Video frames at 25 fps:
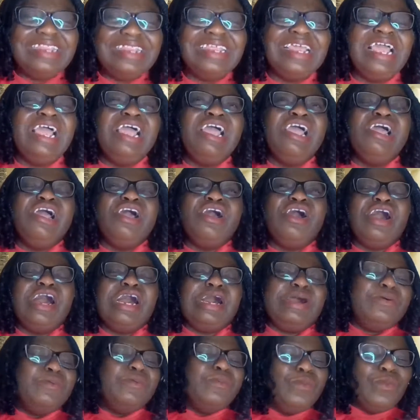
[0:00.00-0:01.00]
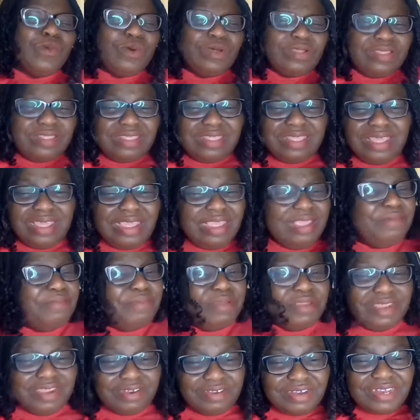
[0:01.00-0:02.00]
what a
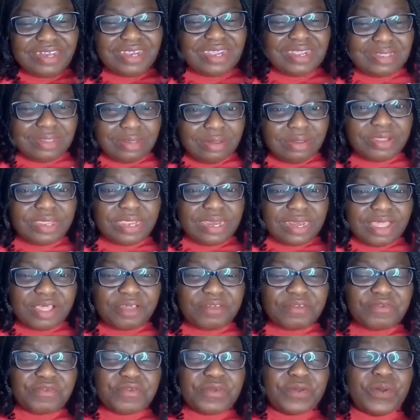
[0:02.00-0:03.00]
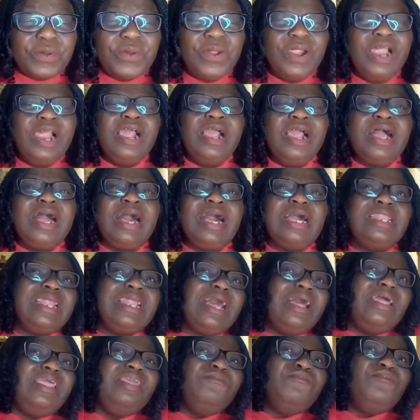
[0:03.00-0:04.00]
pediatrician is looking out for. And
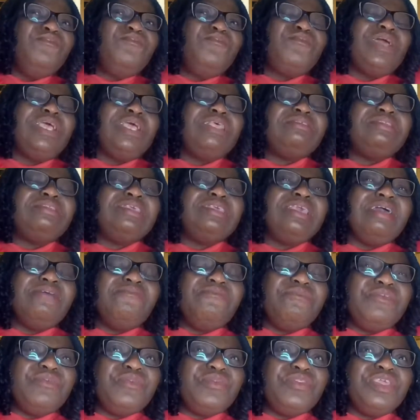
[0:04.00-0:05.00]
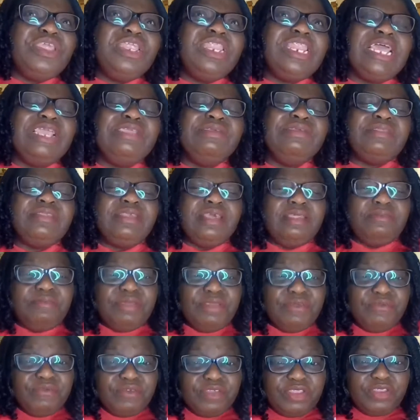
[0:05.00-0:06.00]
even if I see everything and you send me a
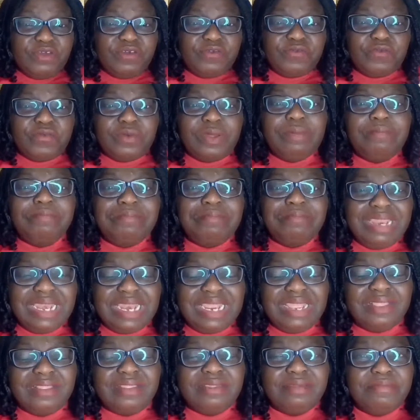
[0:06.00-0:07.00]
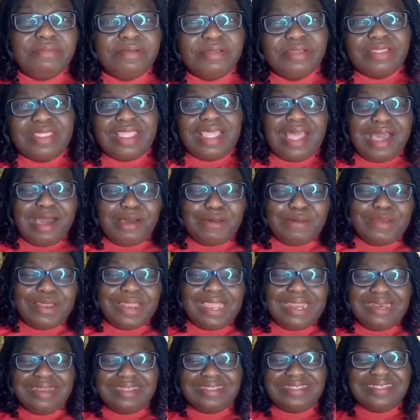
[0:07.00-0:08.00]
video of 1 minute, but how will I
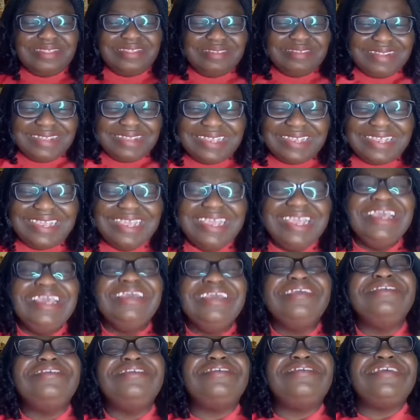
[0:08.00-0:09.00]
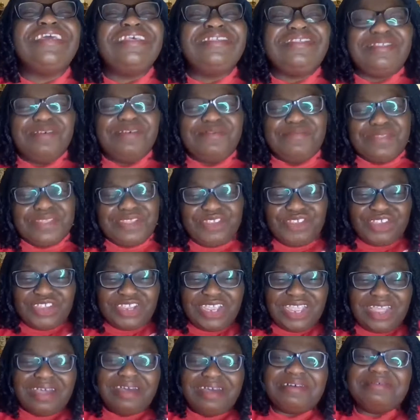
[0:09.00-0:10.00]
listen to the chest of the
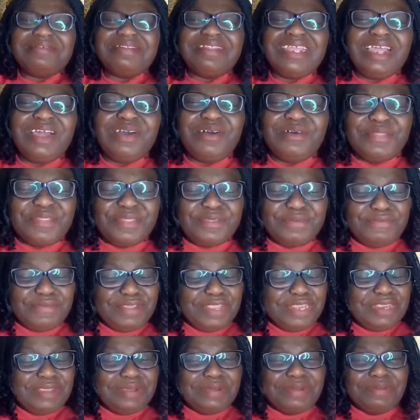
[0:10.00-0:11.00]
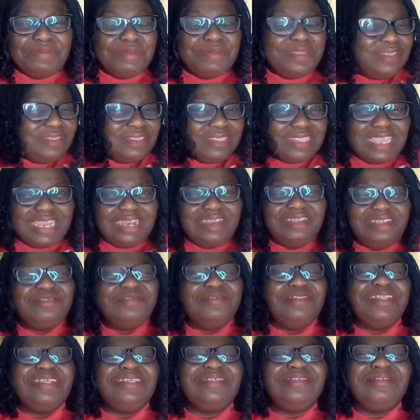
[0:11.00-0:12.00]
child on the video? Because I need to
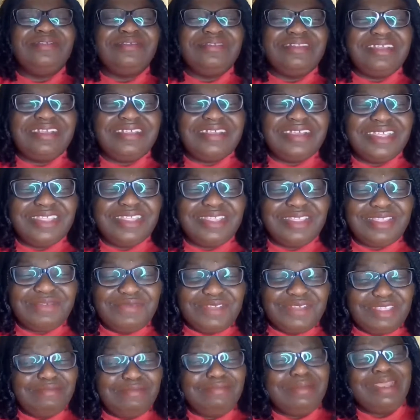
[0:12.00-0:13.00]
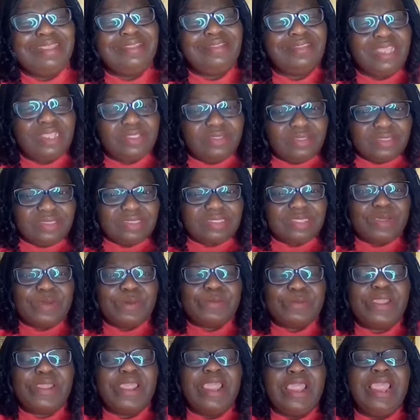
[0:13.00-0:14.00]
listen to the chest with my stethoscope.
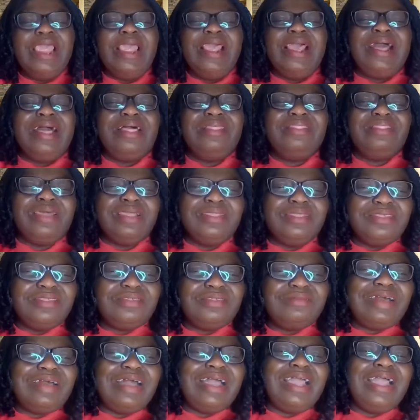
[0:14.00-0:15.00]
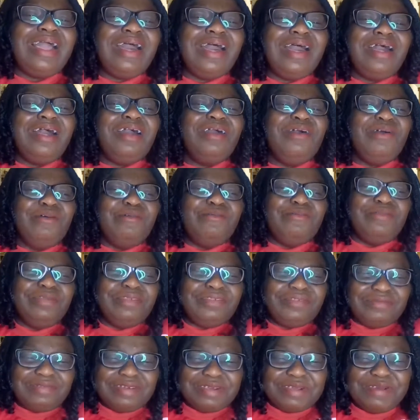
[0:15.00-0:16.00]
And that is why I always
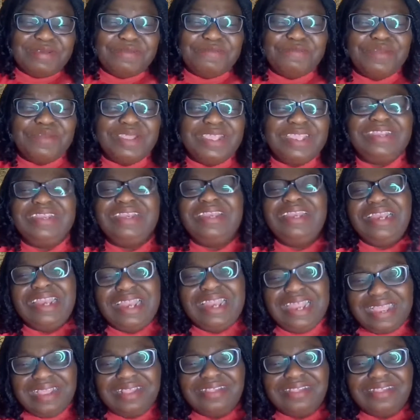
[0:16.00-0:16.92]
recommend that